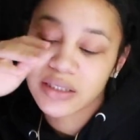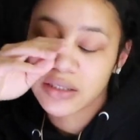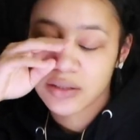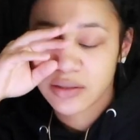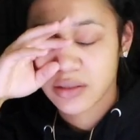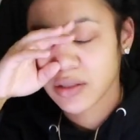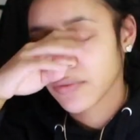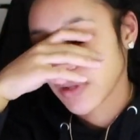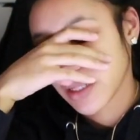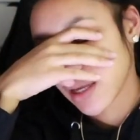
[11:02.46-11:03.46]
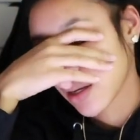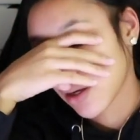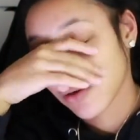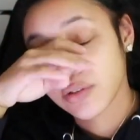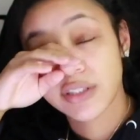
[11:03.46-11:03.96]
and stuff like that
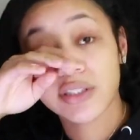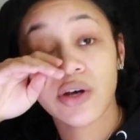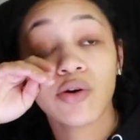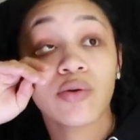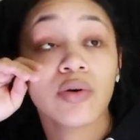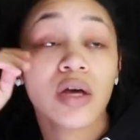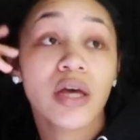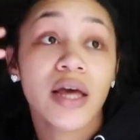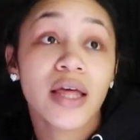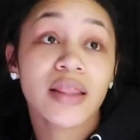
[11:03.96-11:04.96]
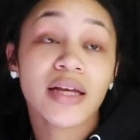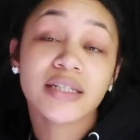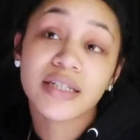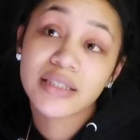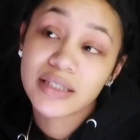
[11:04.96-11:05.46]
goes. So they
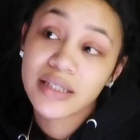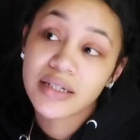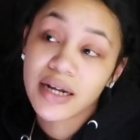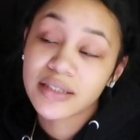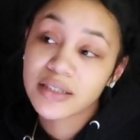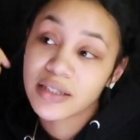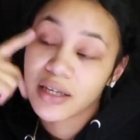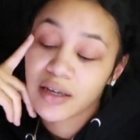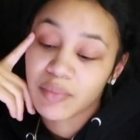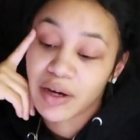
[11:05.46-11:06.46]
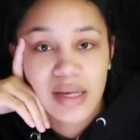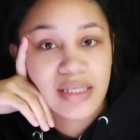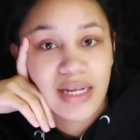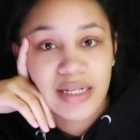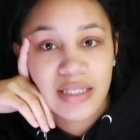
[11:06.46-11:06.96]
did see that I took it. They
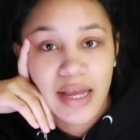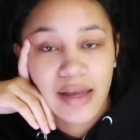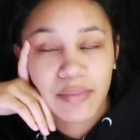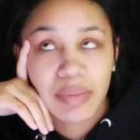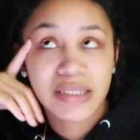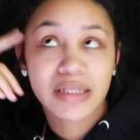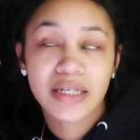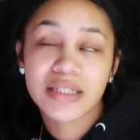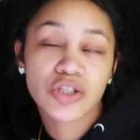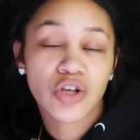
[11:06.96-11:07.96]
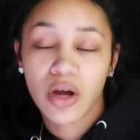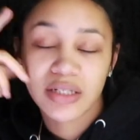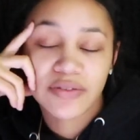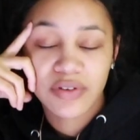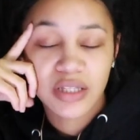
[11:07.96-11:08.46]
said it's like, basically it's taught
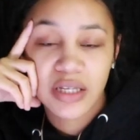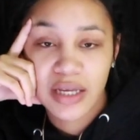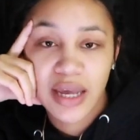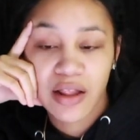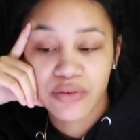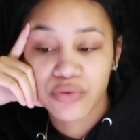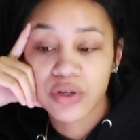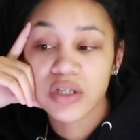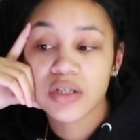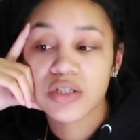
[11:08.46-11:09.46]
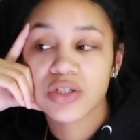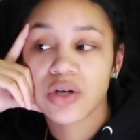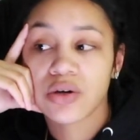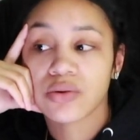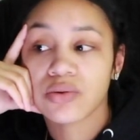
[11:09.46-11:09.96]
differently in California.
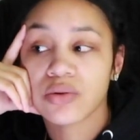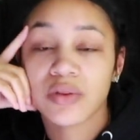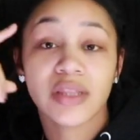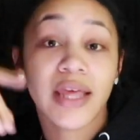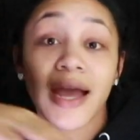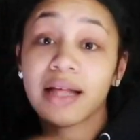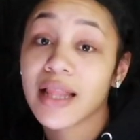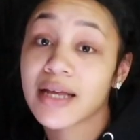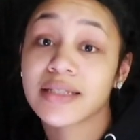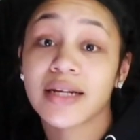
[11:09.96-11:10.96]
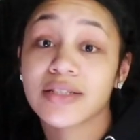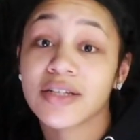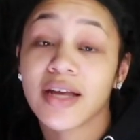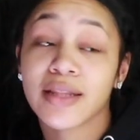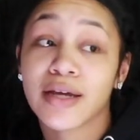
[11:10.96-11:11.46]
So that class that I
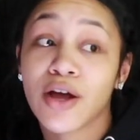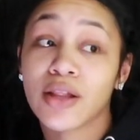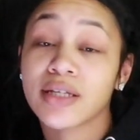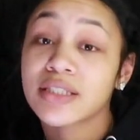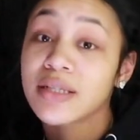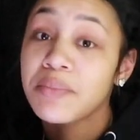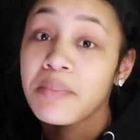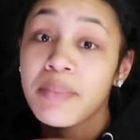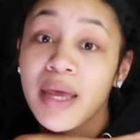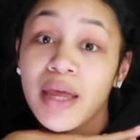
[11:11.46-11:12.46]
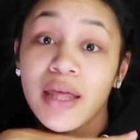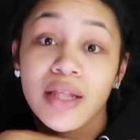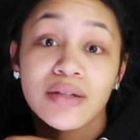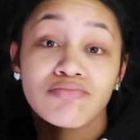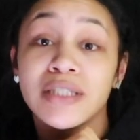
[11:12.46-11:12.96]
took at that college met
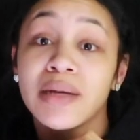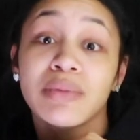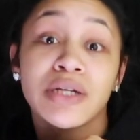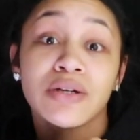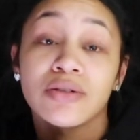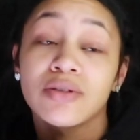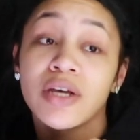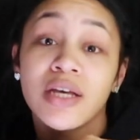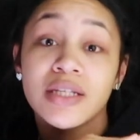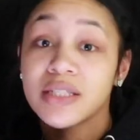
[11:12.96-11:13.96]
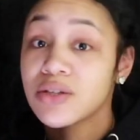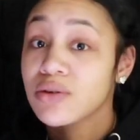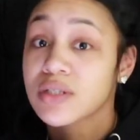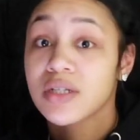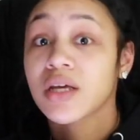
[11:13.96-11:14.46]
damn near
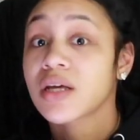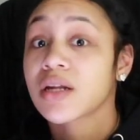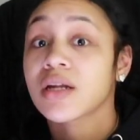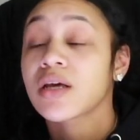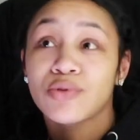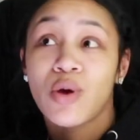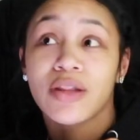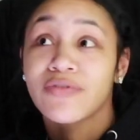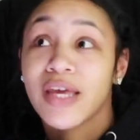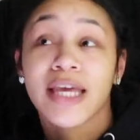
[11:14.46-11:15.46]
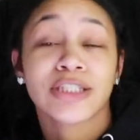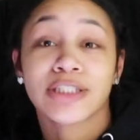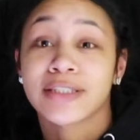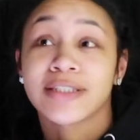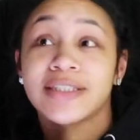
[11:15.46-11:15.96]
zero to none
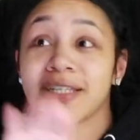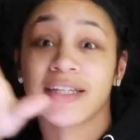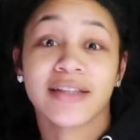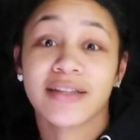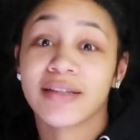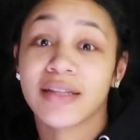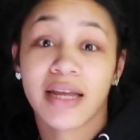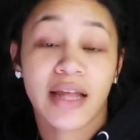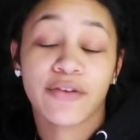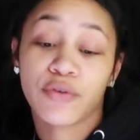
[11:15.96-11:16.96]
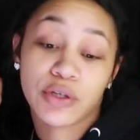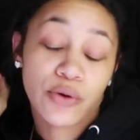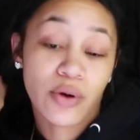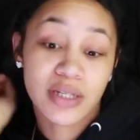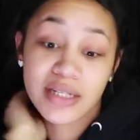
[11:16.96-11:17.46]
qualifications in the California
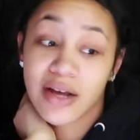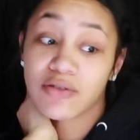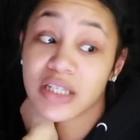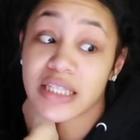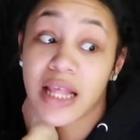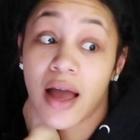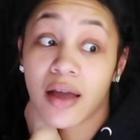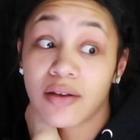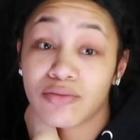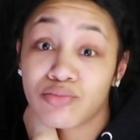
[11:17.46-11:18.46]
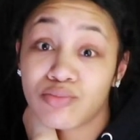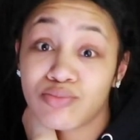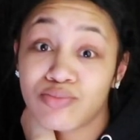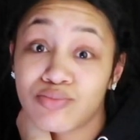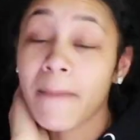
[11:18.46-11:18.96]
course. And I was just like,
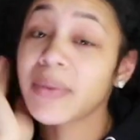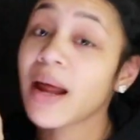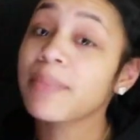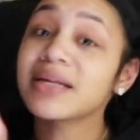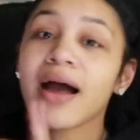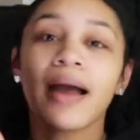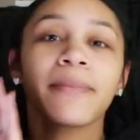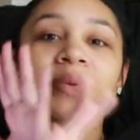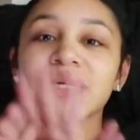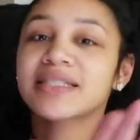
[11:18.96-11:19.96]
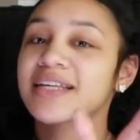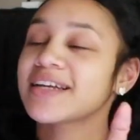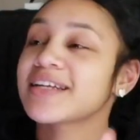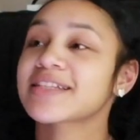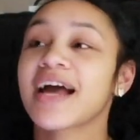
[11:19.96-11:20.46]
but I've been
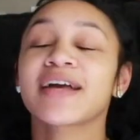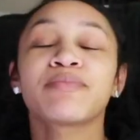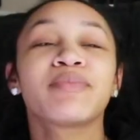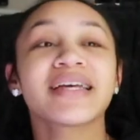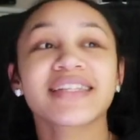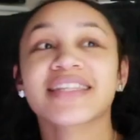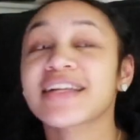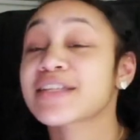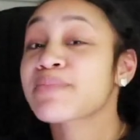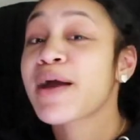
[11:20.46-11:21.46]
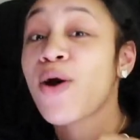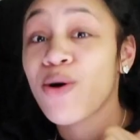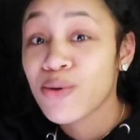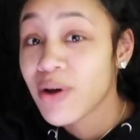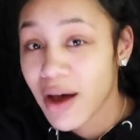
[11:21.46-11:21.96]
saying this. My
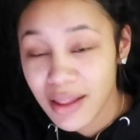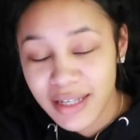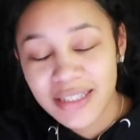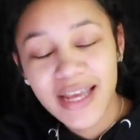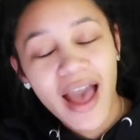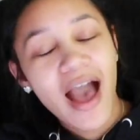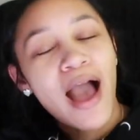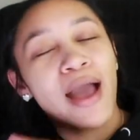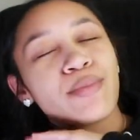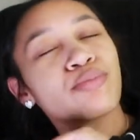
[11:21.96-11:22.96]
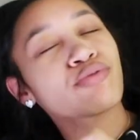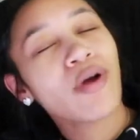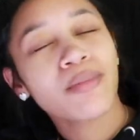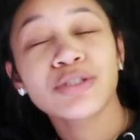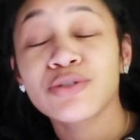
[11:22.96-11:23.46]
old college, I
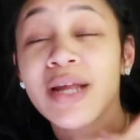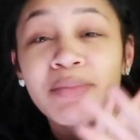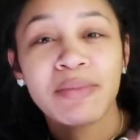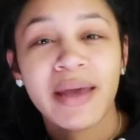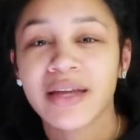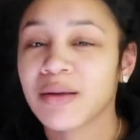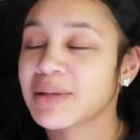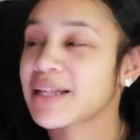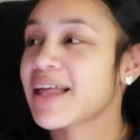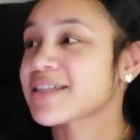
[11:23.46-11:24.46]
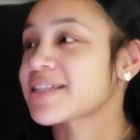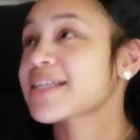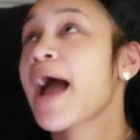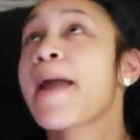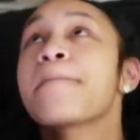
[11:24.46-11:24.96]
promise you, they be making up their classes.
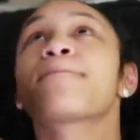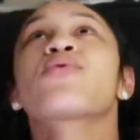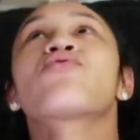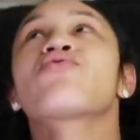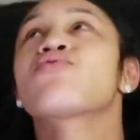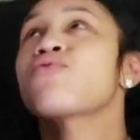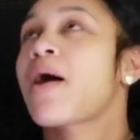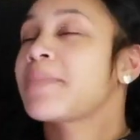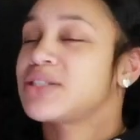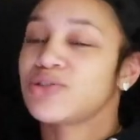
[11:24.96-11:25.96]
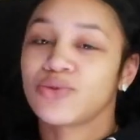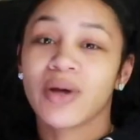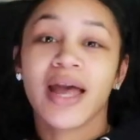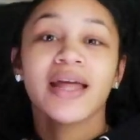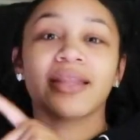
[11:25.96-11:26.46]
I promise you,
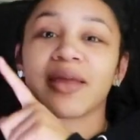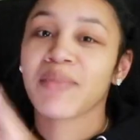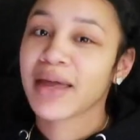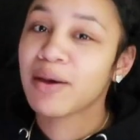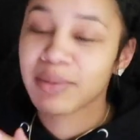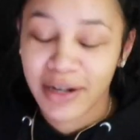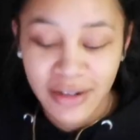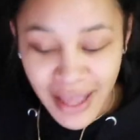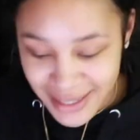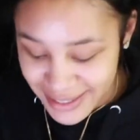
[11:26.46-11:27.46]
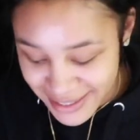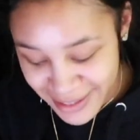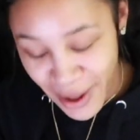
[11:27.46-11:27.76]
they make up their classes.